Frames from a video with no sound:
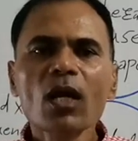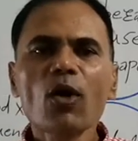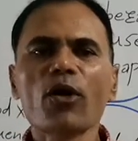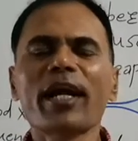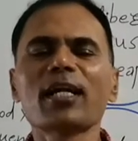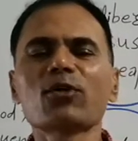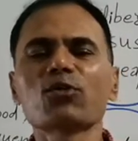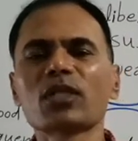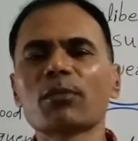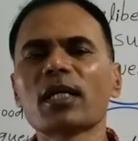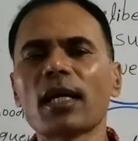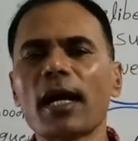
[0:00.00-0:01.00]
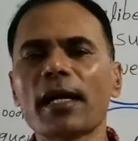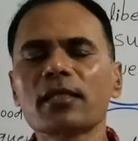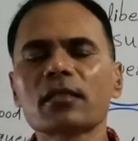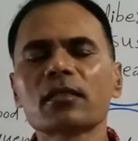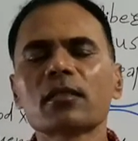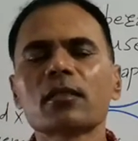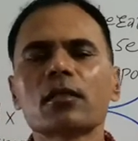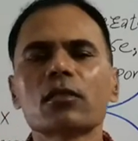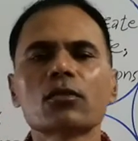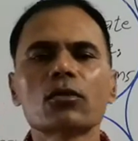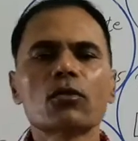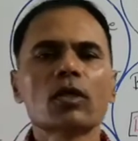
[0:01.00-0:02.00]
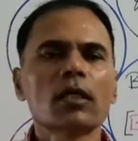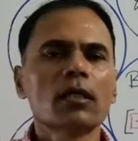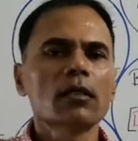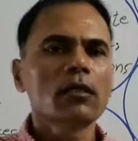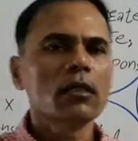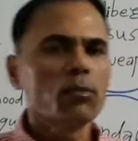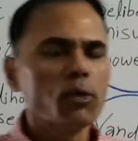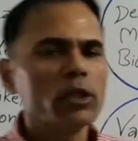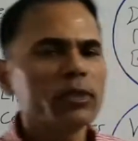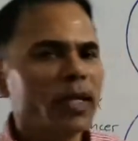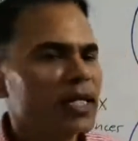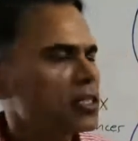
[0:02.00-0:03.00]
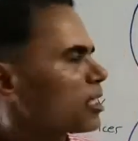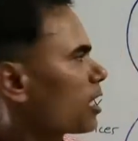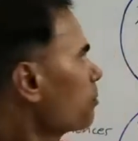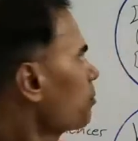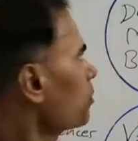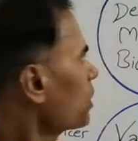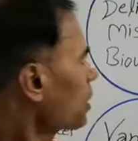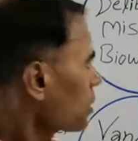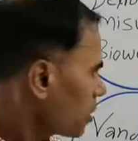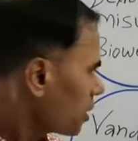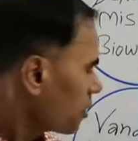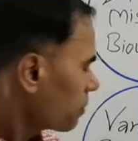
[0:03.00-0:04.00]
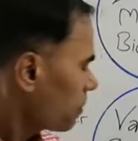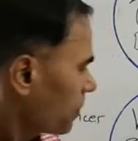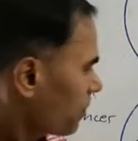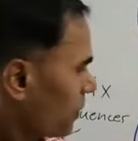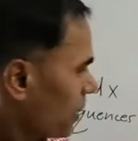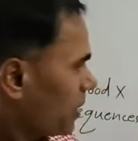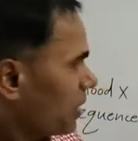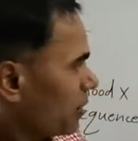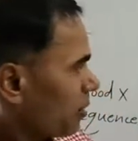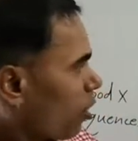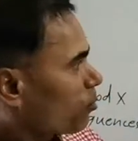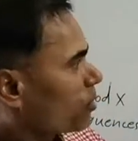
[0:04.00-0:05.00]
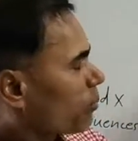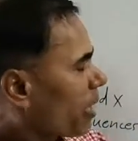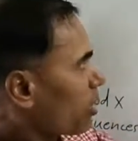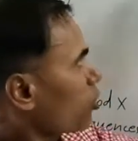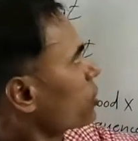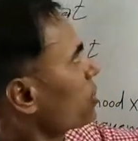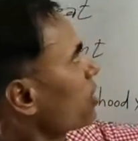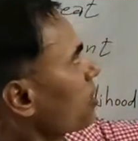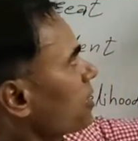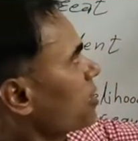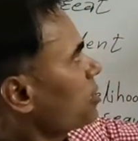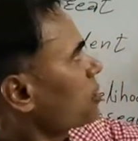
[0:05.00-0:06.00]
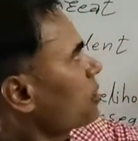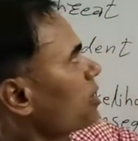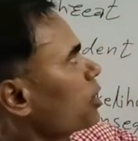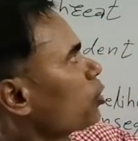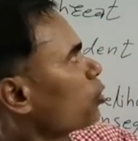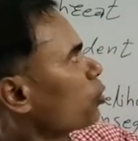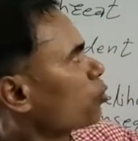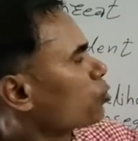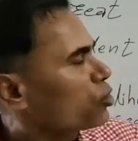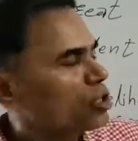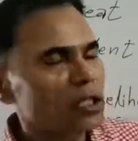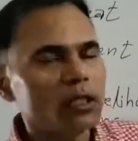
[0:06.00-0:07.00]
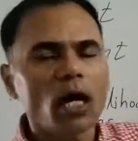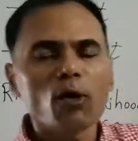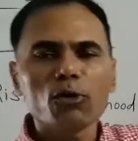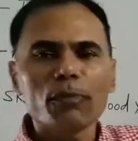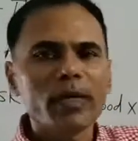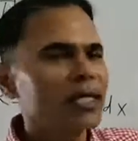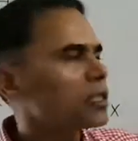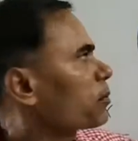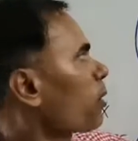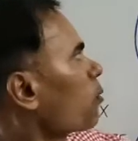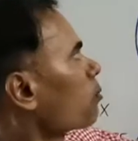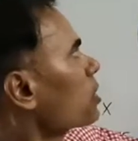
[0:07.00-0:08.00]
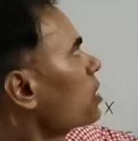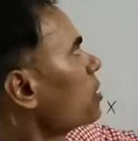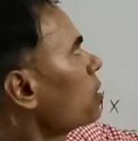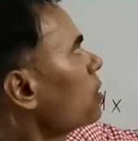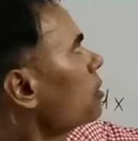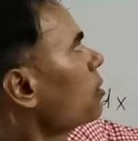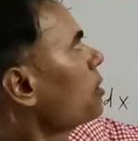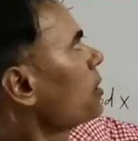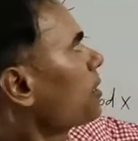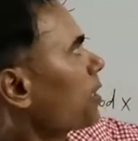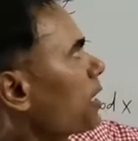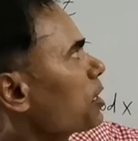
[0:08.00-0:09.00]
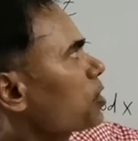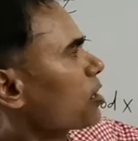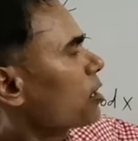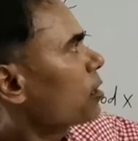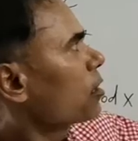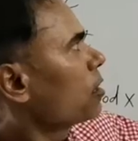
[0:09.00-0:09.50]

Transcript: Okay, to summarize, so the full spectrum of the biological risk includes the outbreaks from the nature